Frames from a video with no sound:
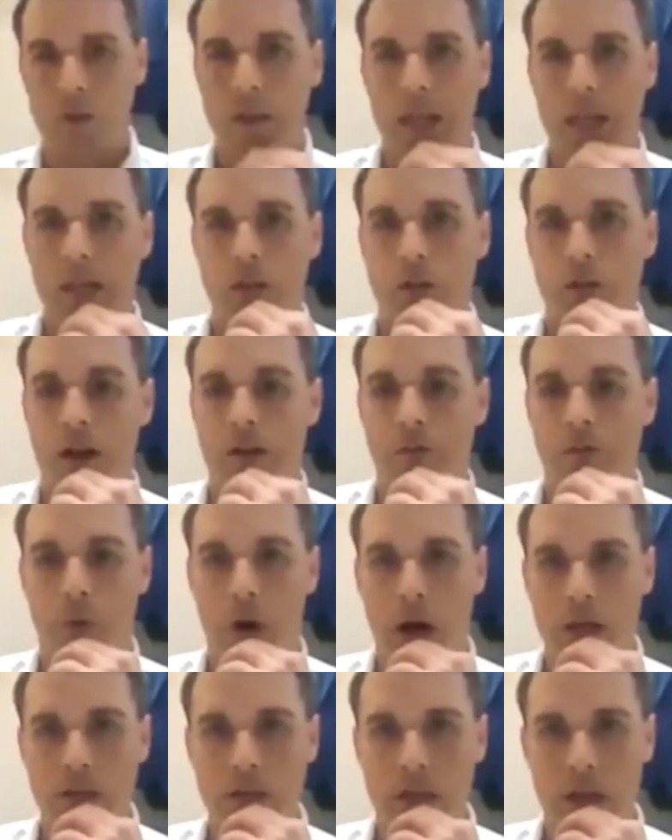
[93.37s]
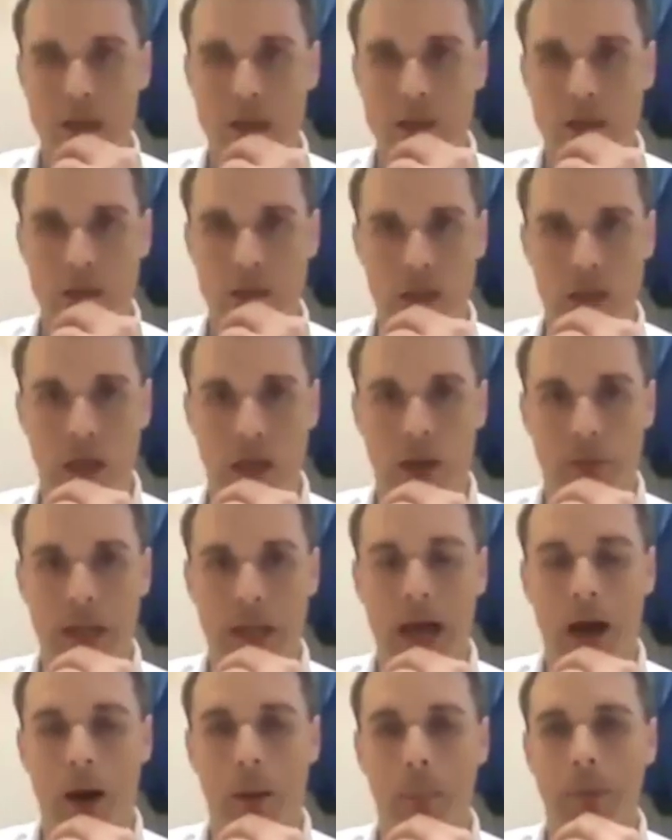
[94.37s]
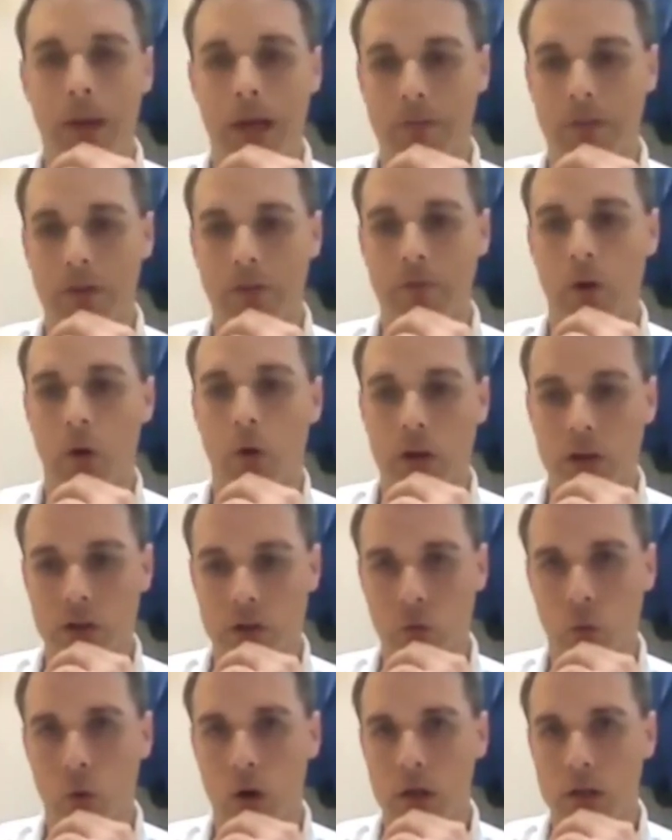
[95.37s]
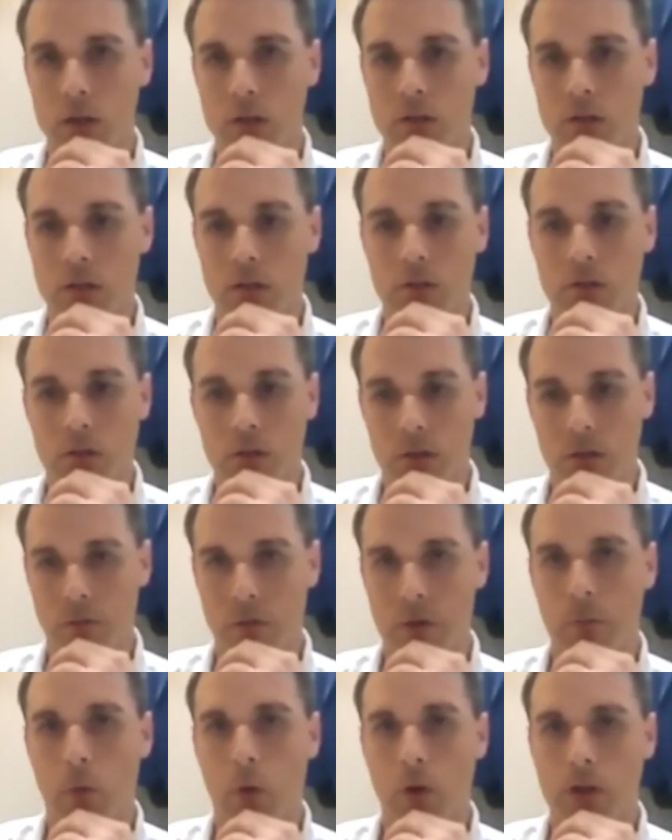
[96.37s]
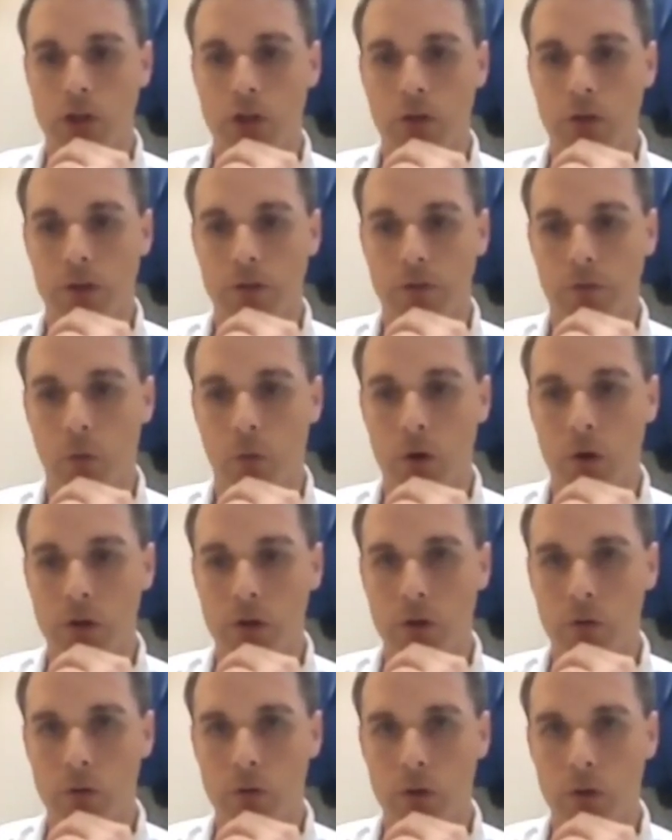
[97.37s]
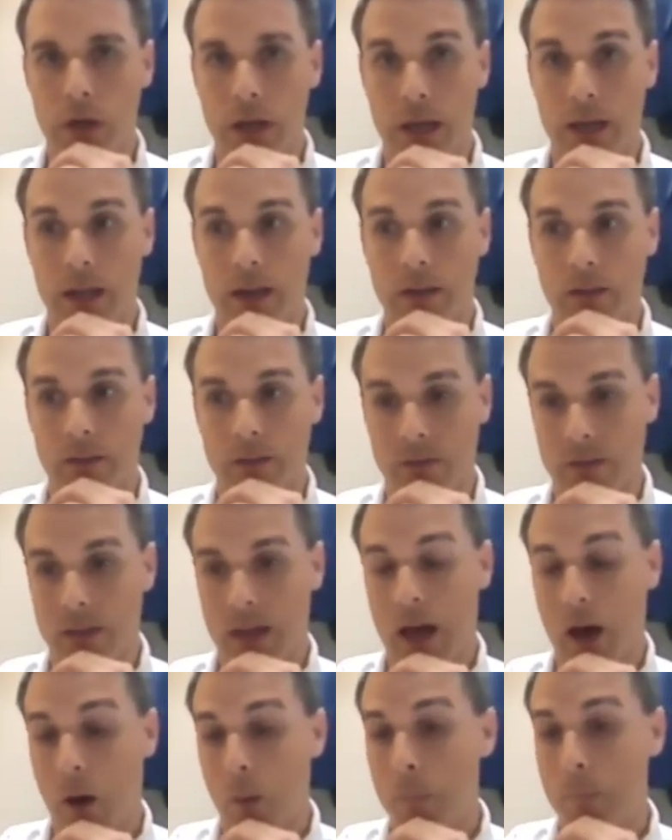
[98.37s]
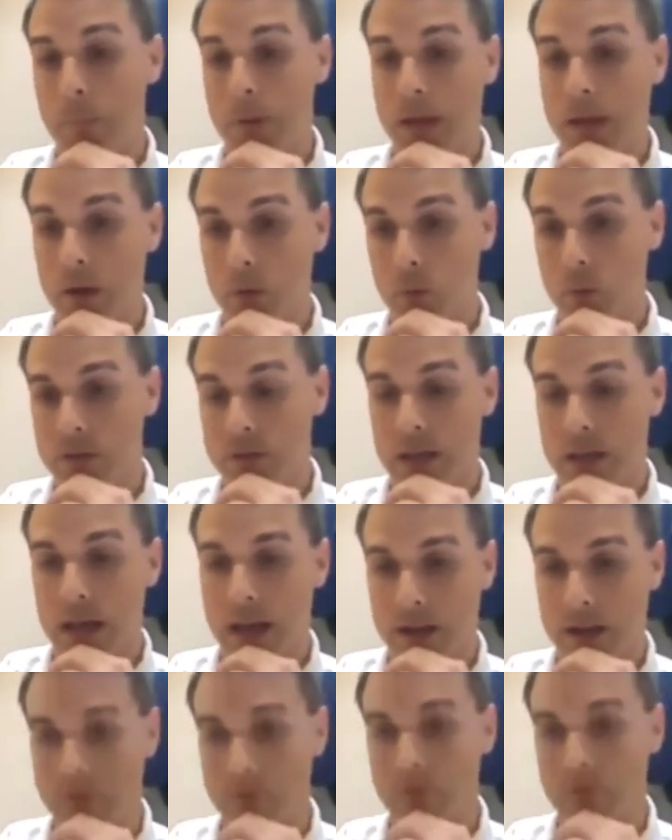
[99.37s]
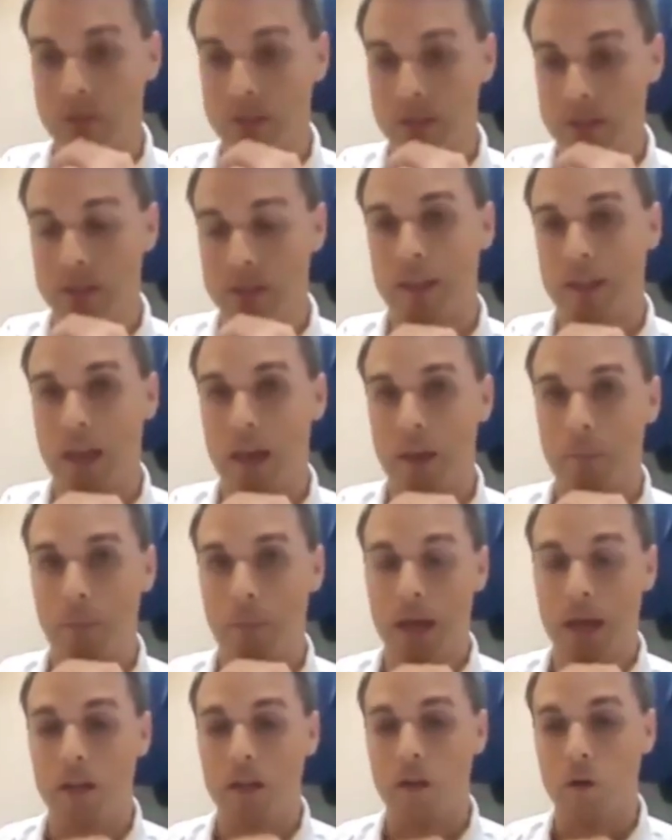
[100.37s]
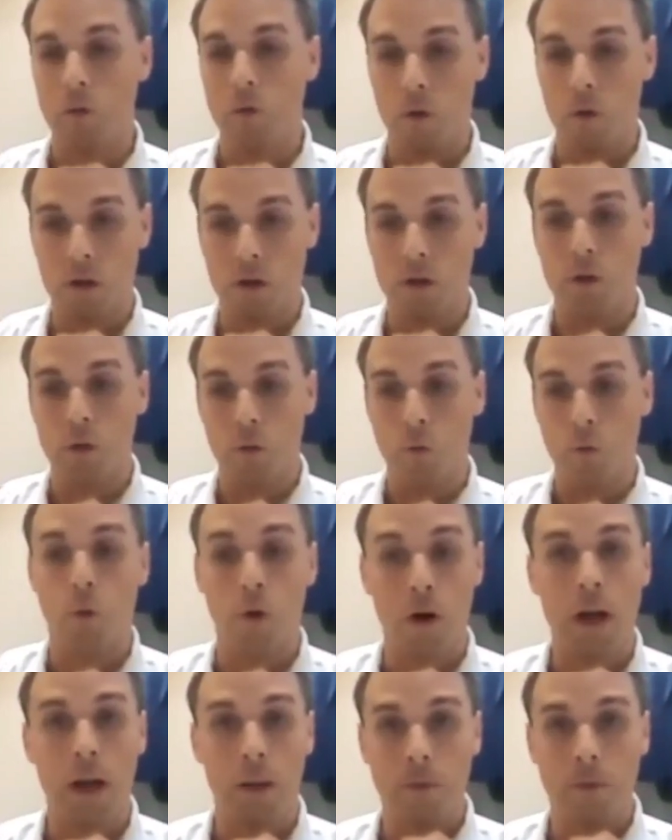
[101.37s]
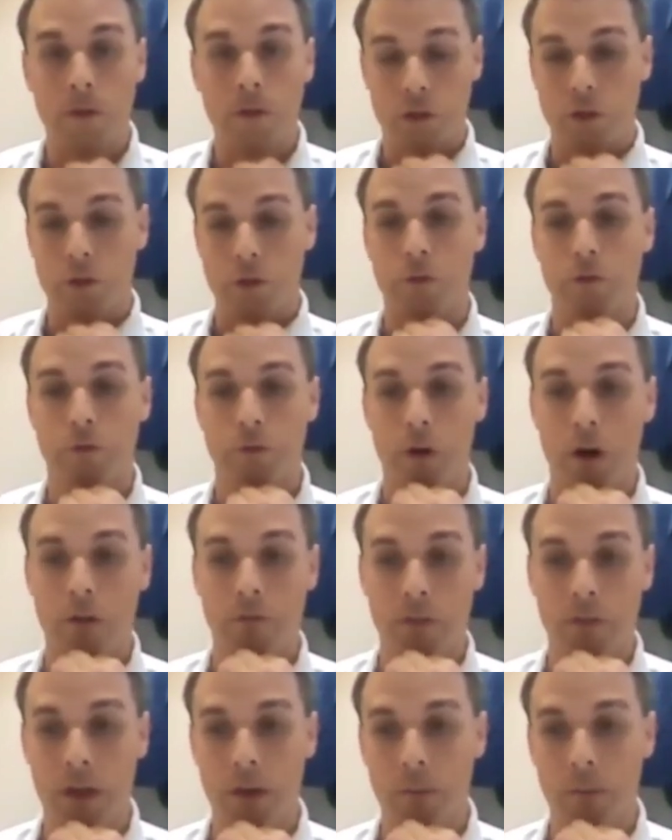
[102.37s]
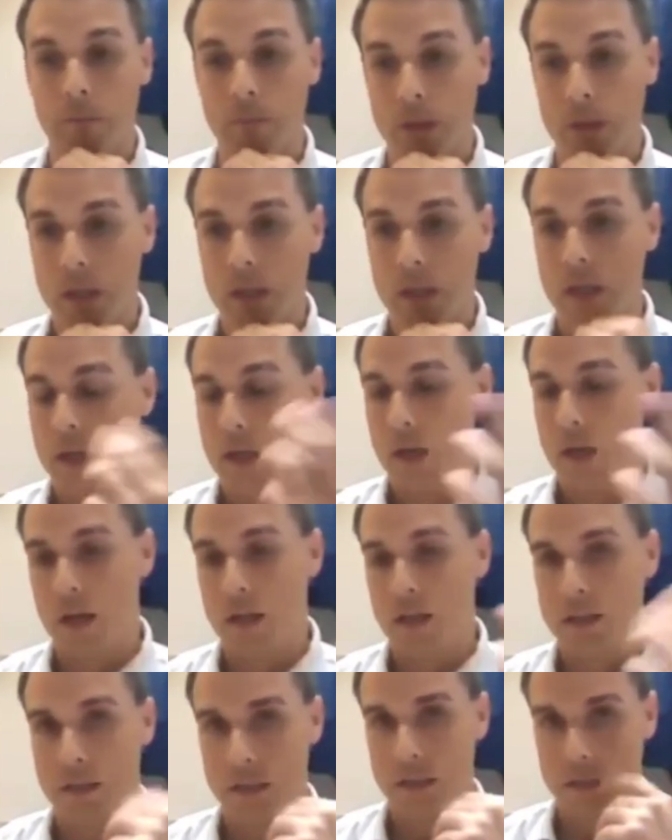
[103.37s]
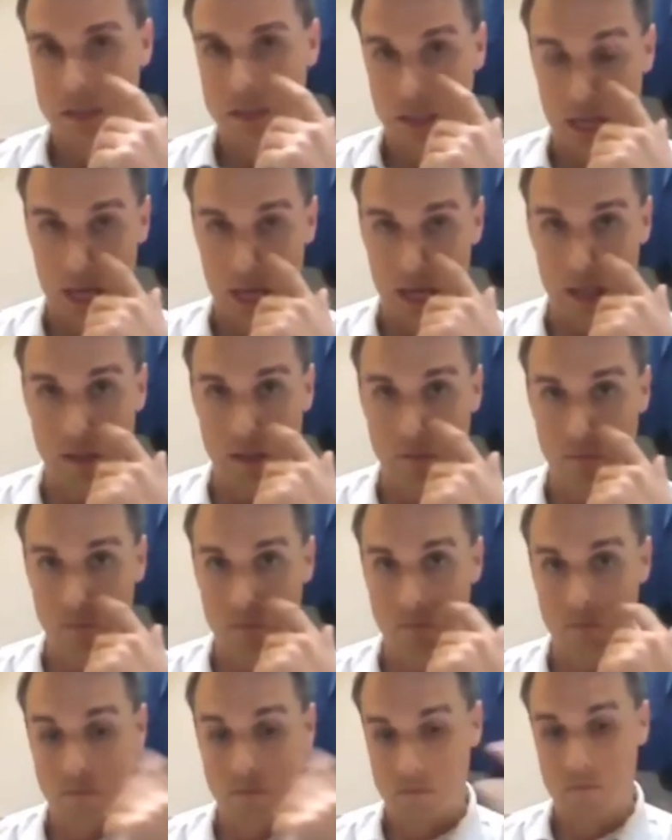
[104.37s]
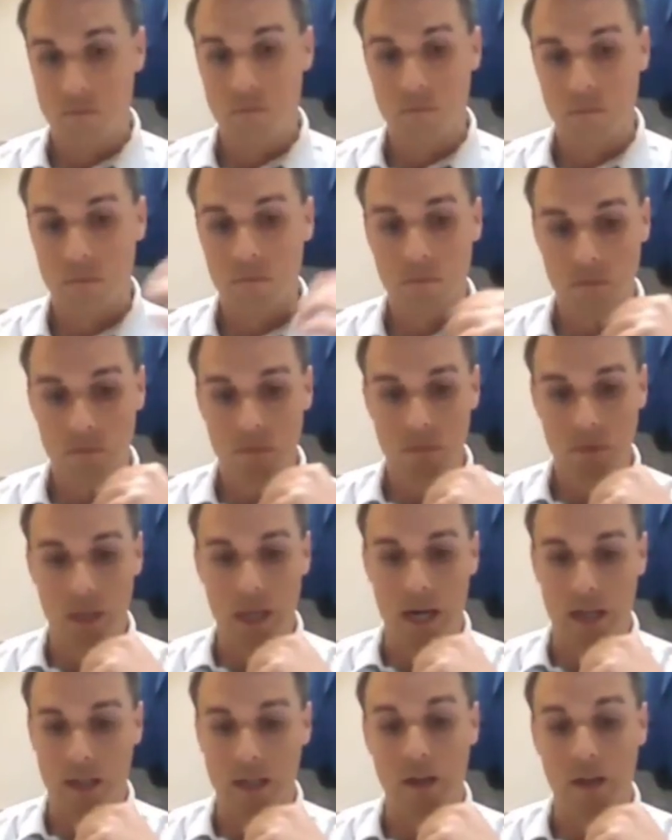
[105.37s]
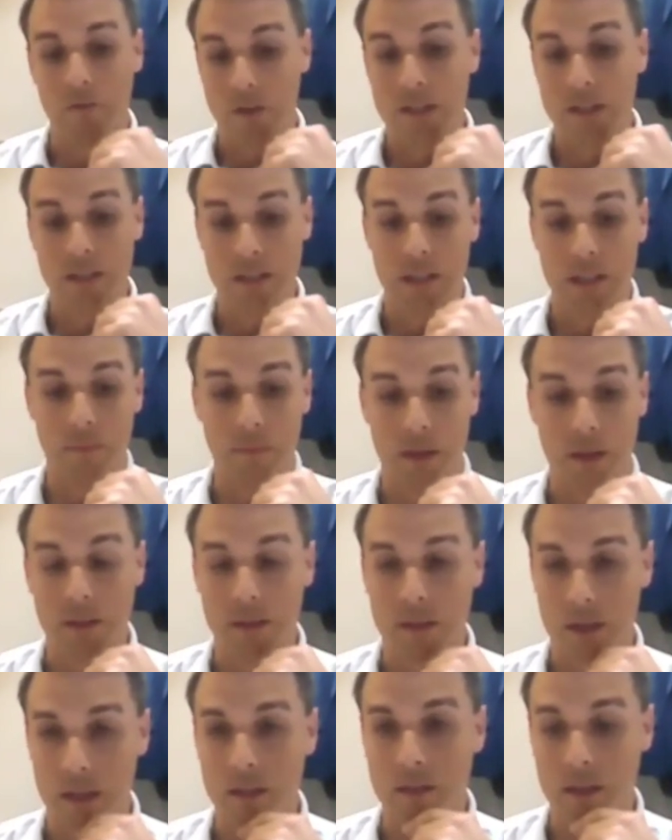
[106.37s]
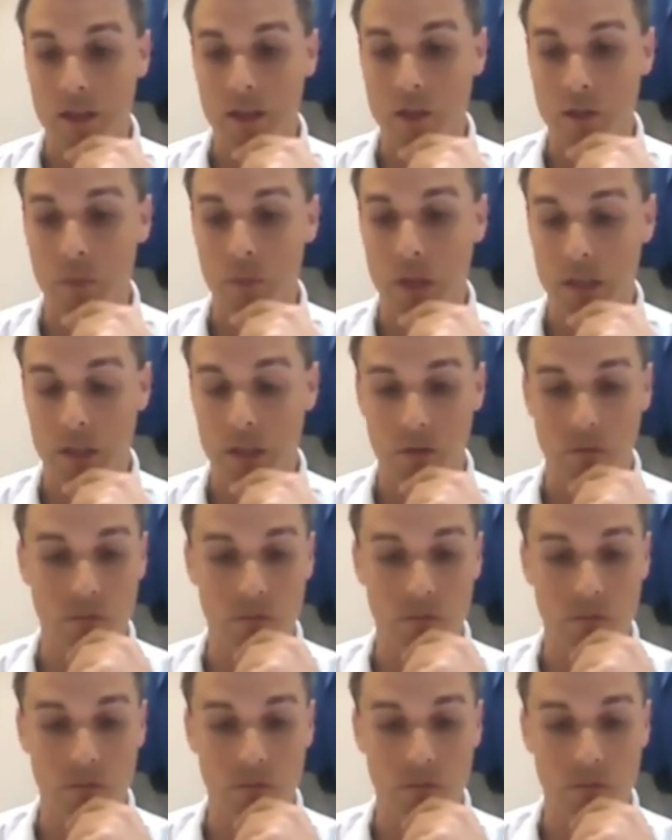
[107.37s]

that draft process, I mean, how big of a focus was three point shooting for you? And how big was that visit that they paid you where you were able to shoot in front of them uh, and to, to kind of get convincing them that, that they should pick you?